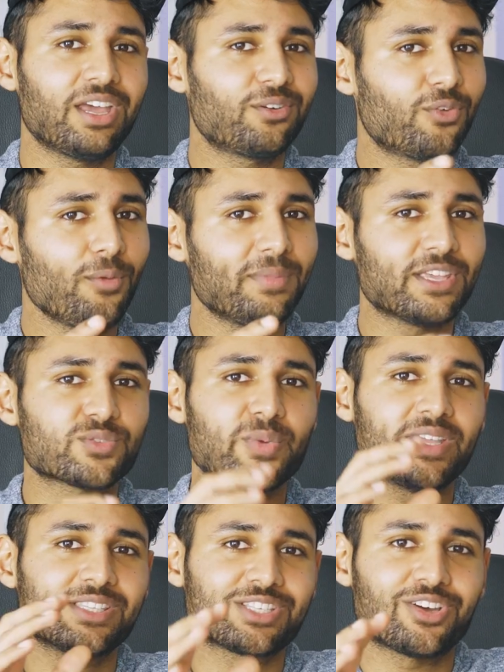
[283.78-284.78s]
And from this we
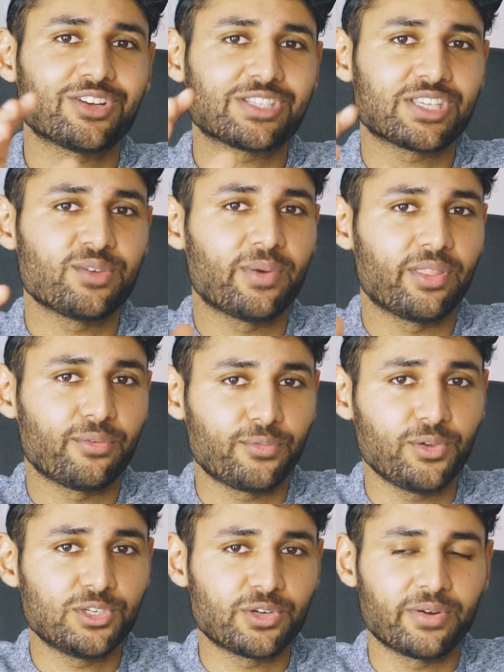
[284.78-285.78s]
can start to see where the
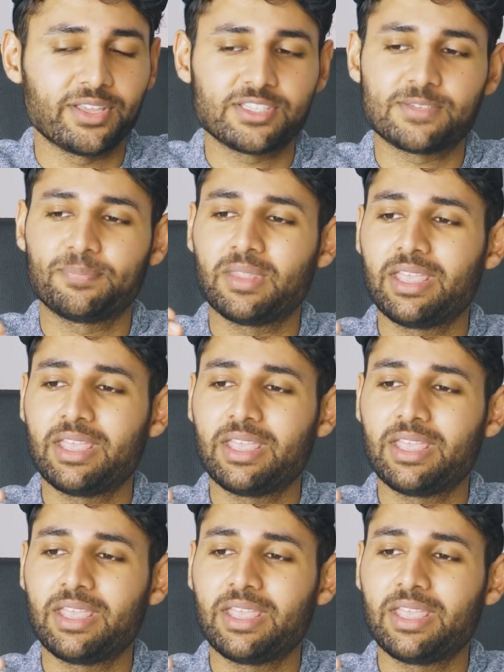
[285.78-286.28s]
future is.